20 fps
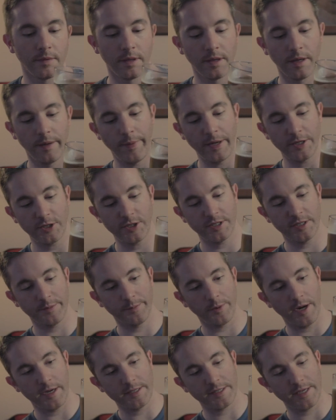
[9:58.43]
I'm actually
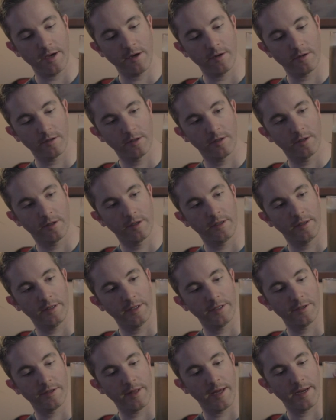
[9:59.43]
surprised how
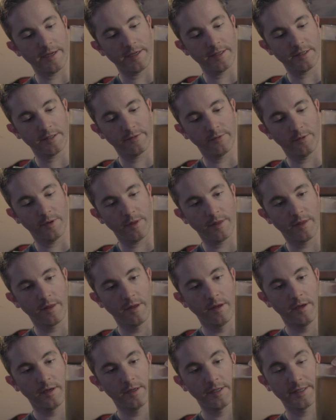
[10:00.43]
clear that is with,
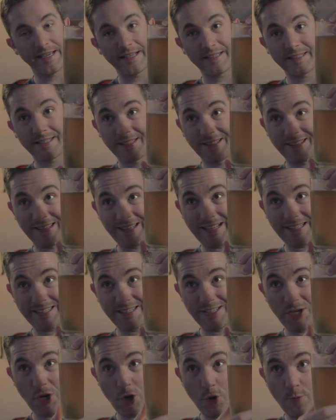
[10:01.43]
because that's
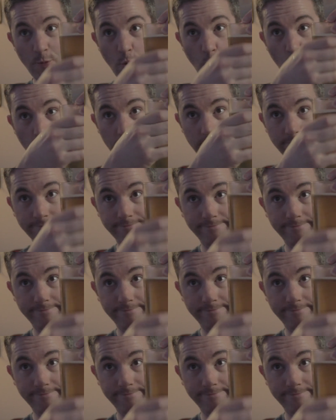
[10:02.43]
no boil.